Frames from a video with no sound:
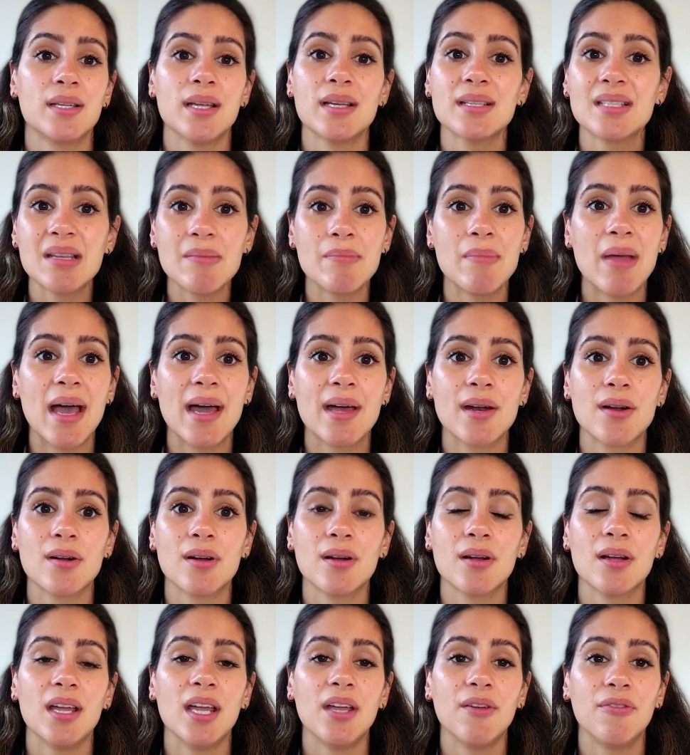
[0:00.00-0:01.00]
Doesn't
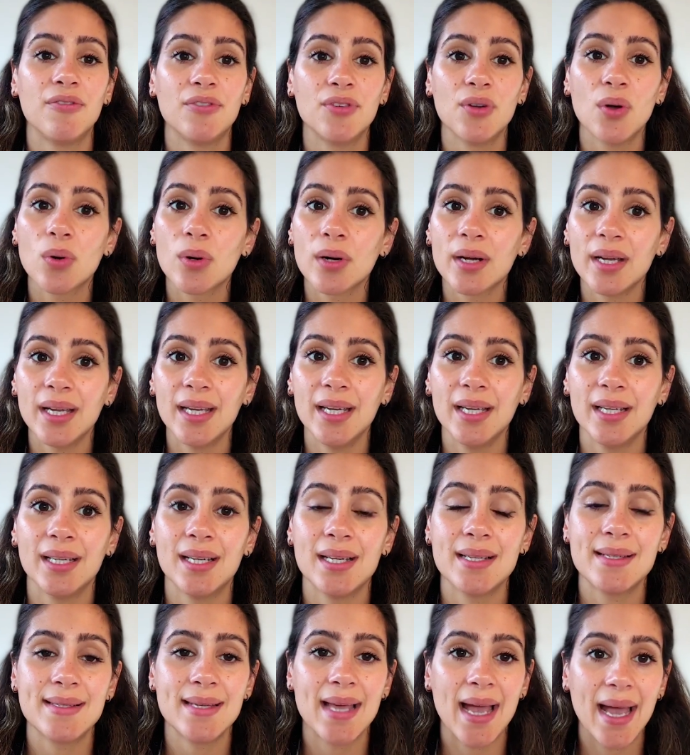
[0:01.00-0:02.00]
matter, if you're
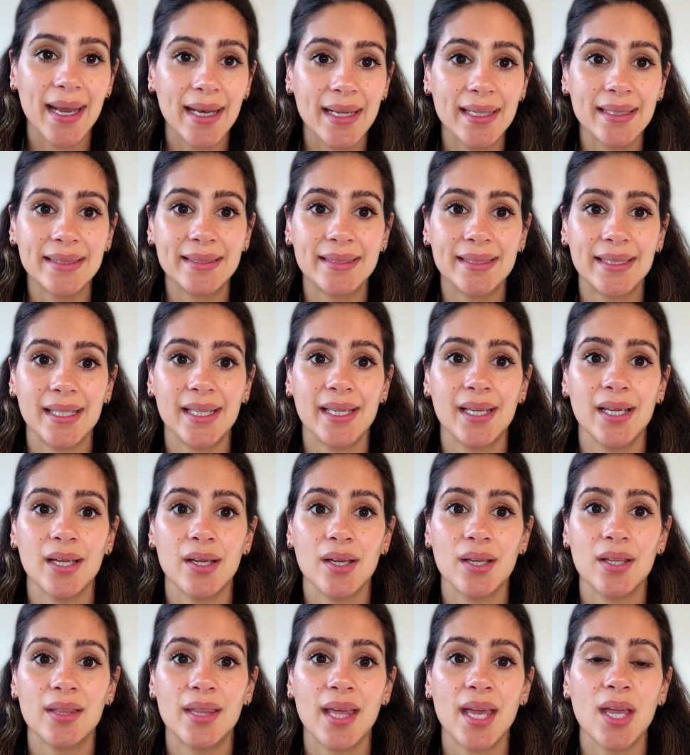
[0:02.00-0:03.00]
in Tennessee,
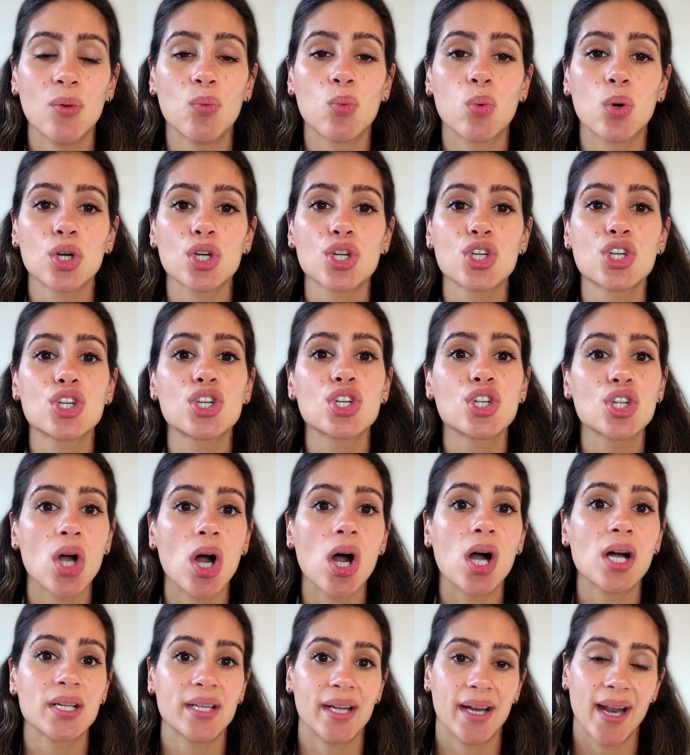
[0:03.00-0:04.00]
they were
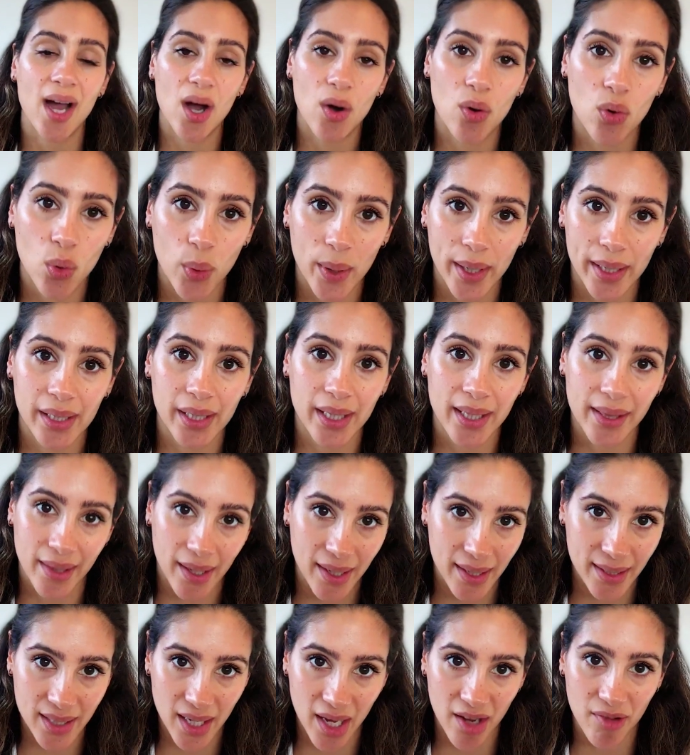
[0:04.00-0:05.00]
shocked at how quickly
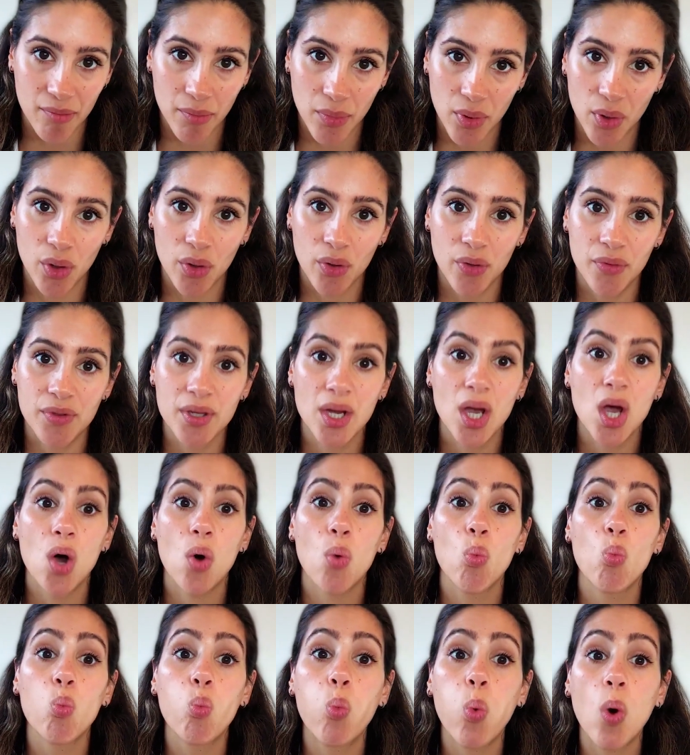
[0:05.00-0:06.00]
things have moved
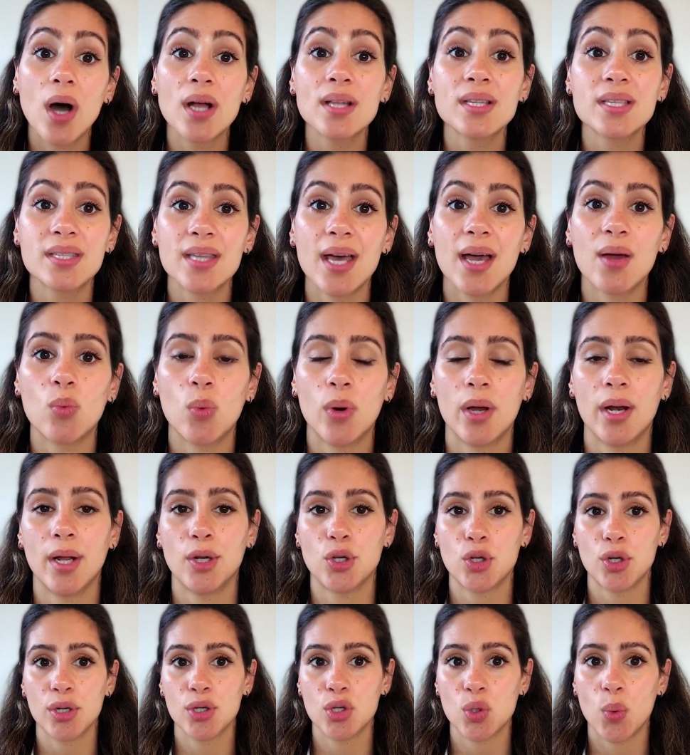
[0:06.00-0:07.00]
once that
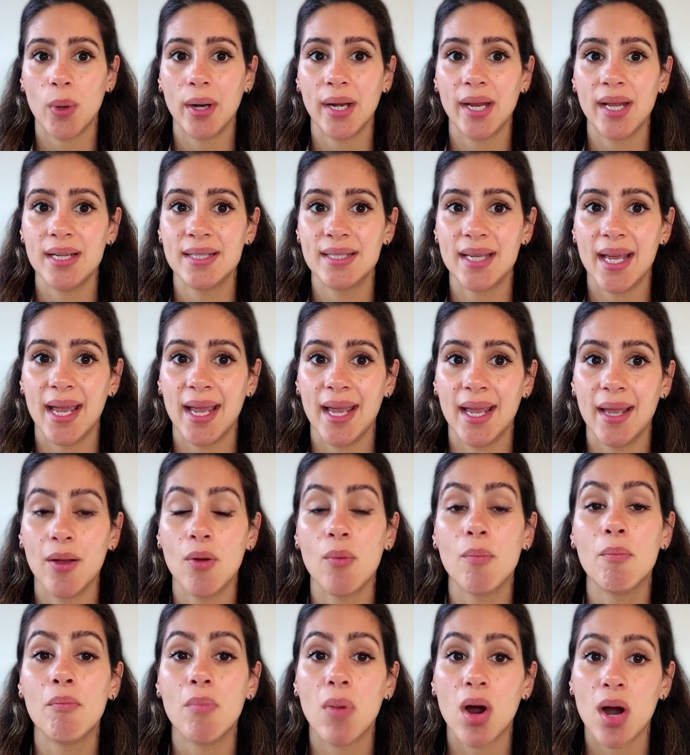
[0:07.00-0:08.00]
120-day
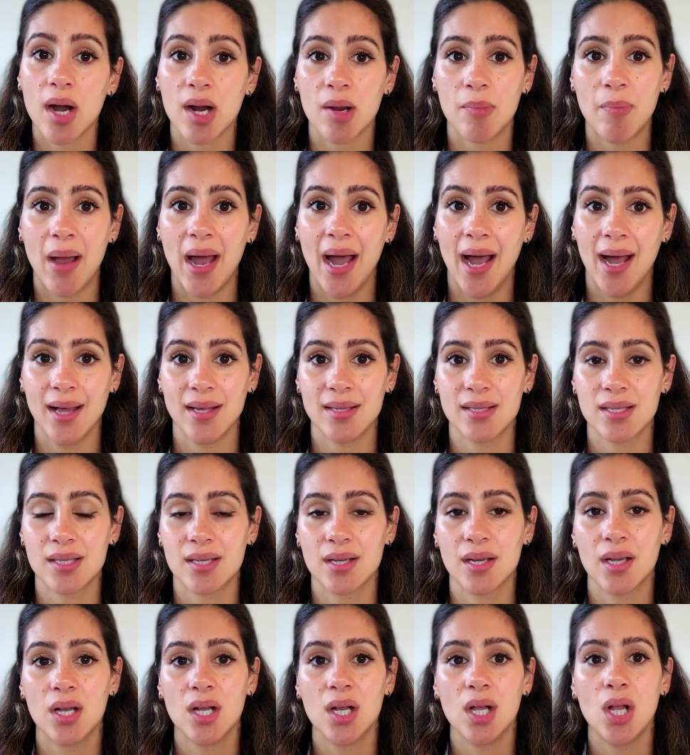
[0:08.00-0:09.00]
mark
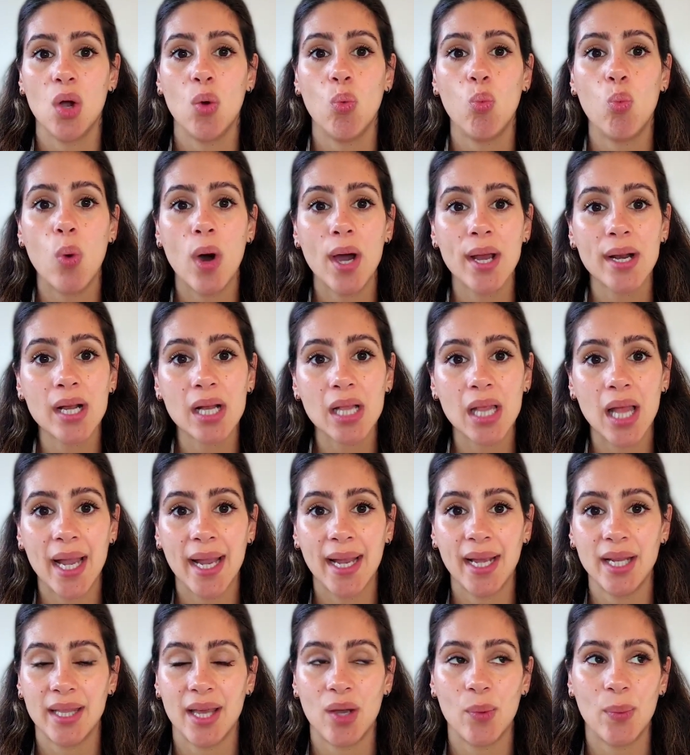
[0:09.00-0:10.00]
passed. One
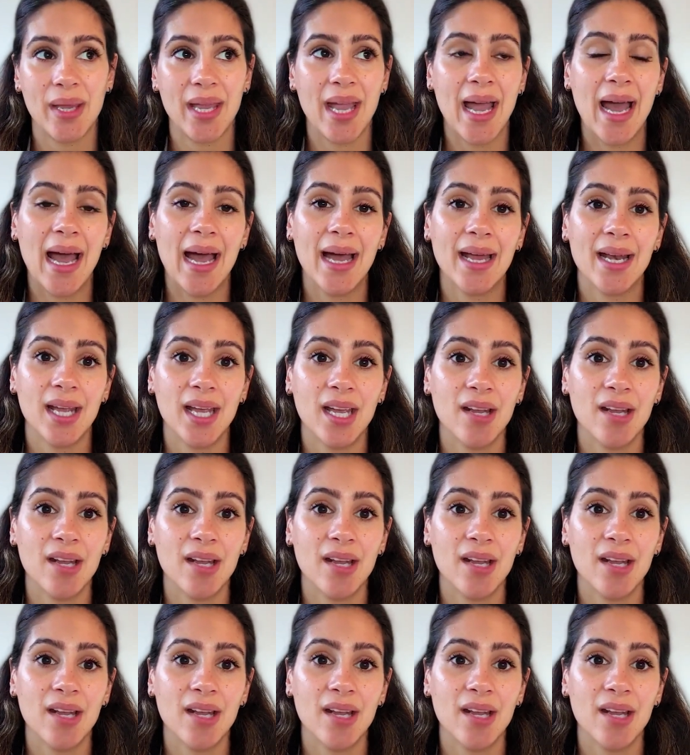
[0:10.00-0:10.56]
client that we had